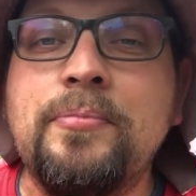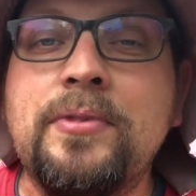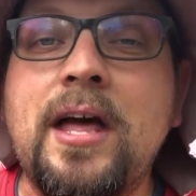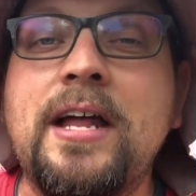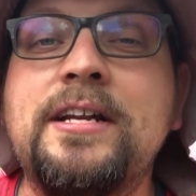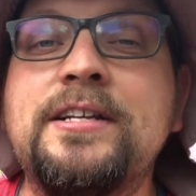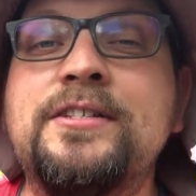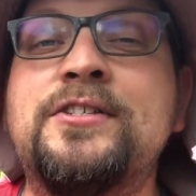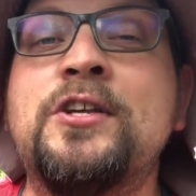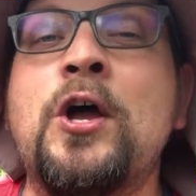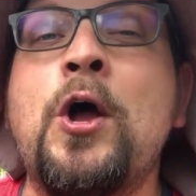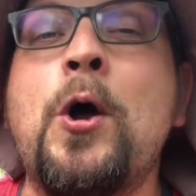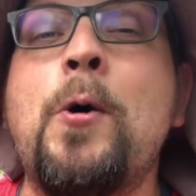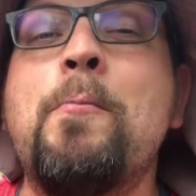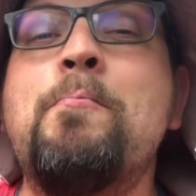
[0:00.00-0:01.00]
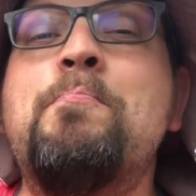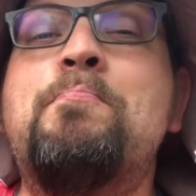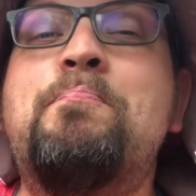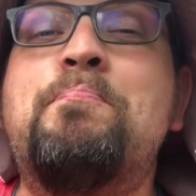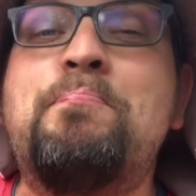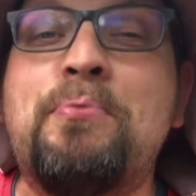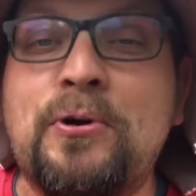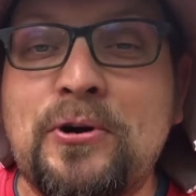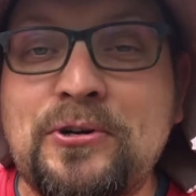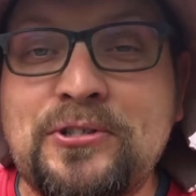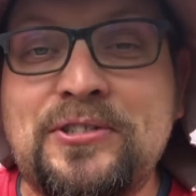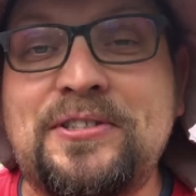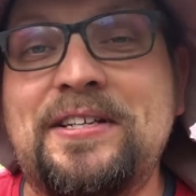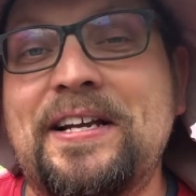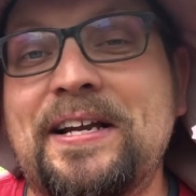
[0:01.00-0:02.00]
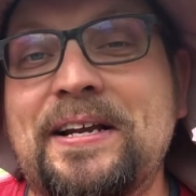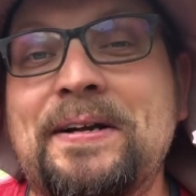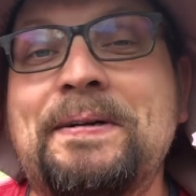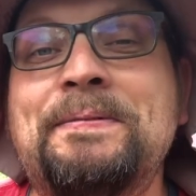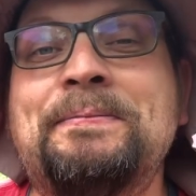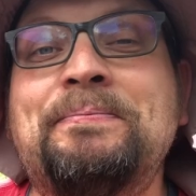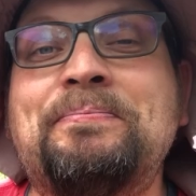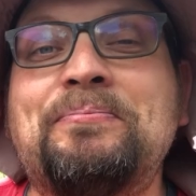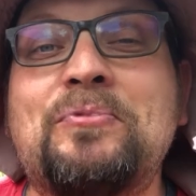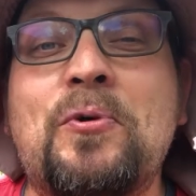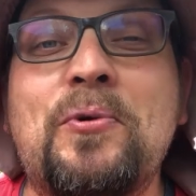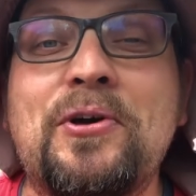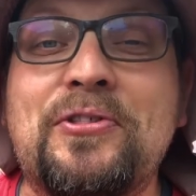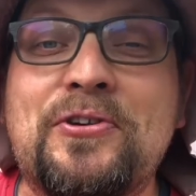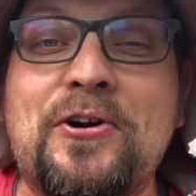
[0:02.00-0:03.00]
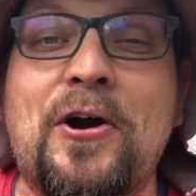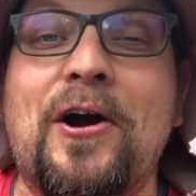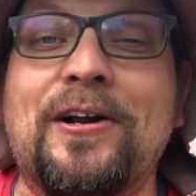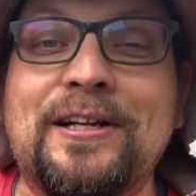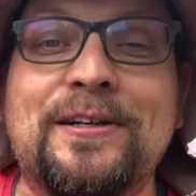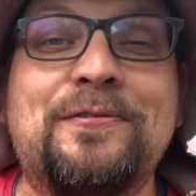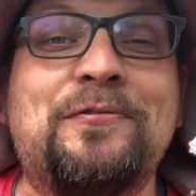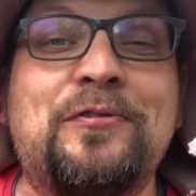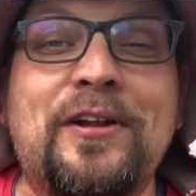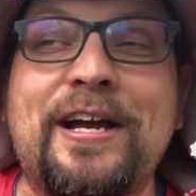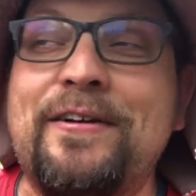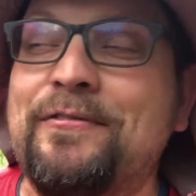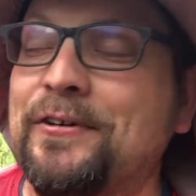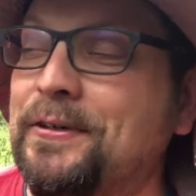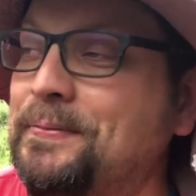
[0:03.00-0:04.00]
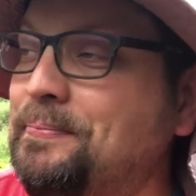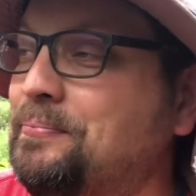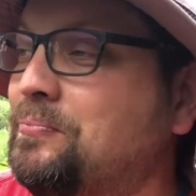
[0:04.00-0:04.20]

That is bursting with garlic flavor.